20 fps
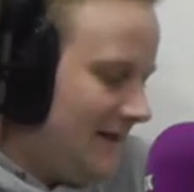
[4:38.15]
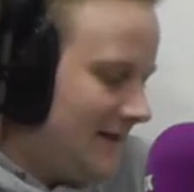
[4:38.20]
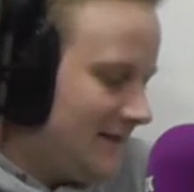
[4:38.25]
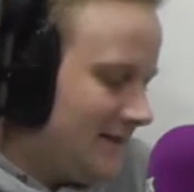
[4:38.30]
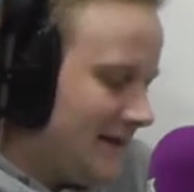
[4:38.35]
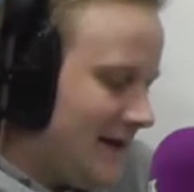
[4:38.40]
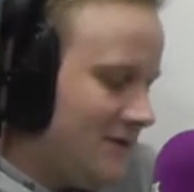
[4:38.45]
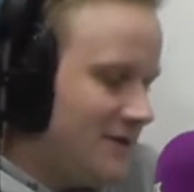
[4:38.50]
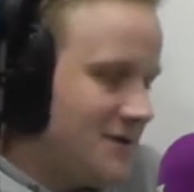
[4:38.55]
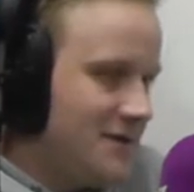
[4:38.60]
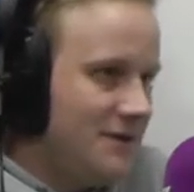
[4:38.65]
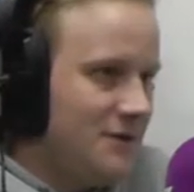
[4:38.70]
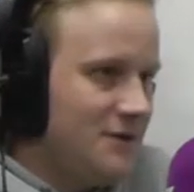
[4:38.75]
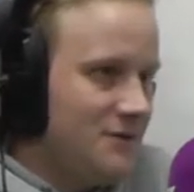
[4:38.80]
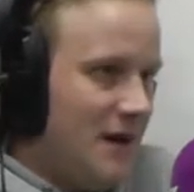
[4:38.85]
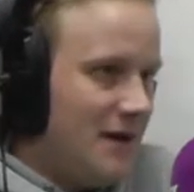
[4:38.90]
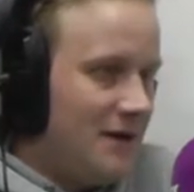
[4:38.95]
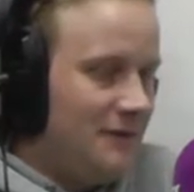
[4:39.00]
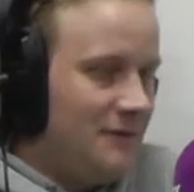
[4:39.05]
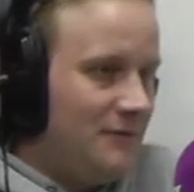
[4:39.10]
Saracens
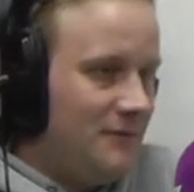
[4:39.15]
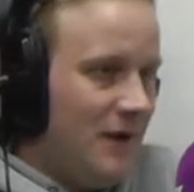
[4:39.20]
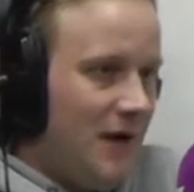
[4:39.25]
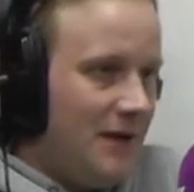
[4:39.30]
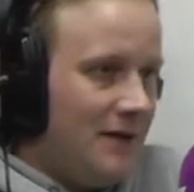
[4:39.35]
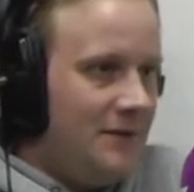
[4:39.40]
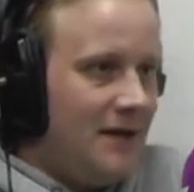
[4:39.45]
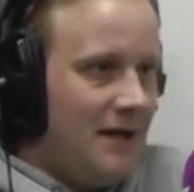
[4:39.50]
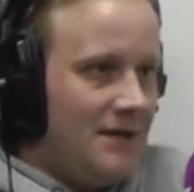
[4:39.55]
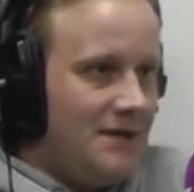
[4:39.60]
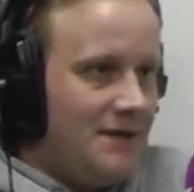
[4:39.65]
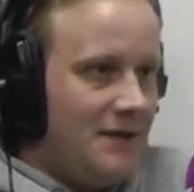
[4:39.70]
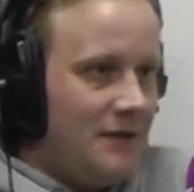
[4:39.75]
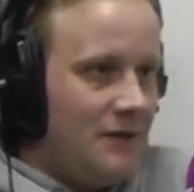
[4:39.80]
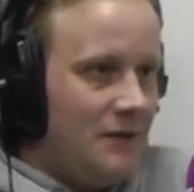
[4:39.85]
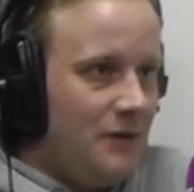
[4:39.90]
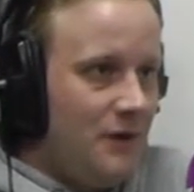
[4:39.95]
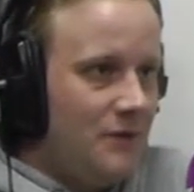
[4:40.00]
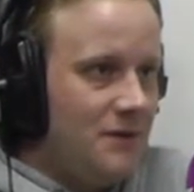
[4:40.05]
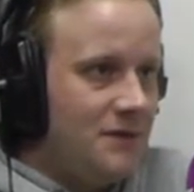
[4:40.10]
ran ran
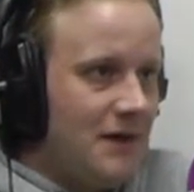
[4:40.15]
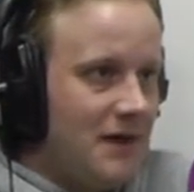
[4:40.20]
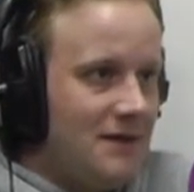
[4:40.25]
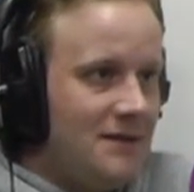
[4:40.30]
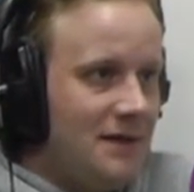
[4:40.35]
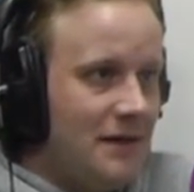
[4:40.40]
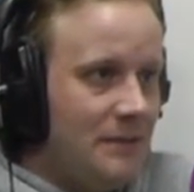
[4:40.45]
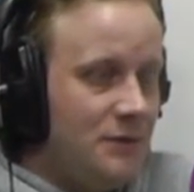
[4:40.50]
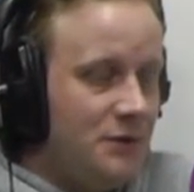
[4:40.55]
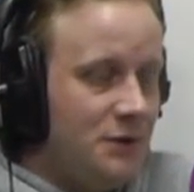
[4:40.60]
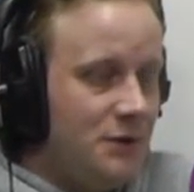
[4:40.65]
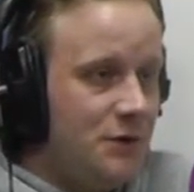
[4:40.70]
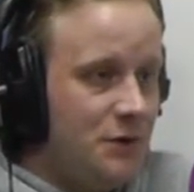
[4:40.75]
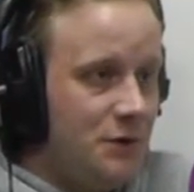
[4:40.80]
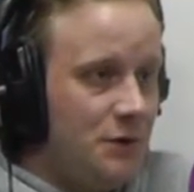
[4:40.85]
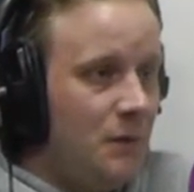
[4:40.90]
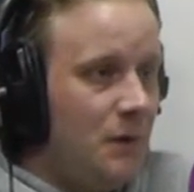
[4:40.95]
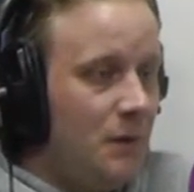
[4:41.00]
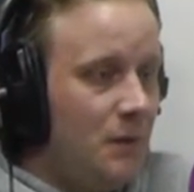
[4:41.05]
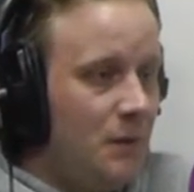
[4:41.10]
Castown close last time. It was a
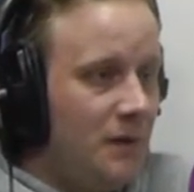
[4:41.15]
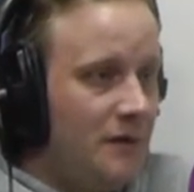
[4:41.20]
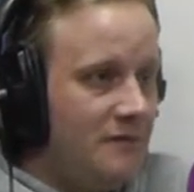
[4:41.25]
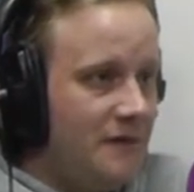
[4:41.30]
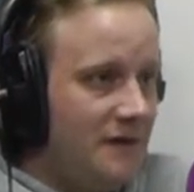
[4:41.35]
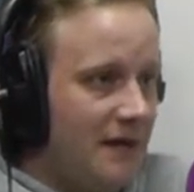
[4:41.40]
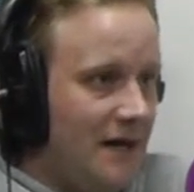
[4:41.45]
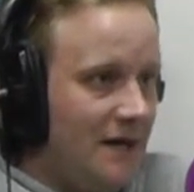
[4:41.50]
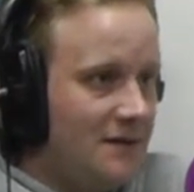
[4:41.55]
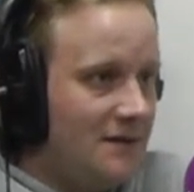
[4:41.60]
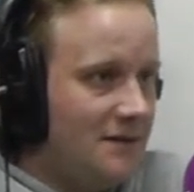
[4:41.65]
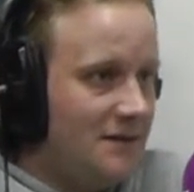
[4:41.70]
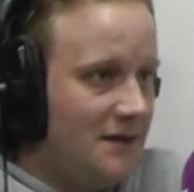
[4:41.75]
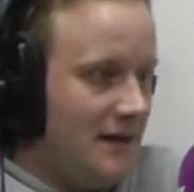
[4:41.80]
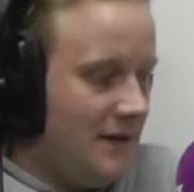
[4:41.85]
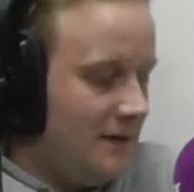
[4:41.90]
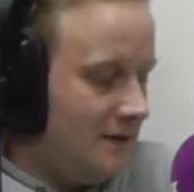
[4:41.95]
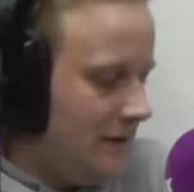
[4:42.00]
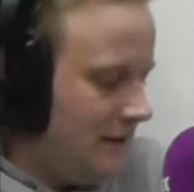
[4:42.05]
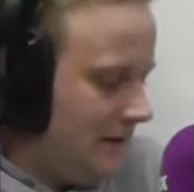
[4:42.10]
two-one win for
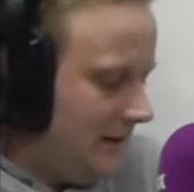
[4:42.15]
Castletown.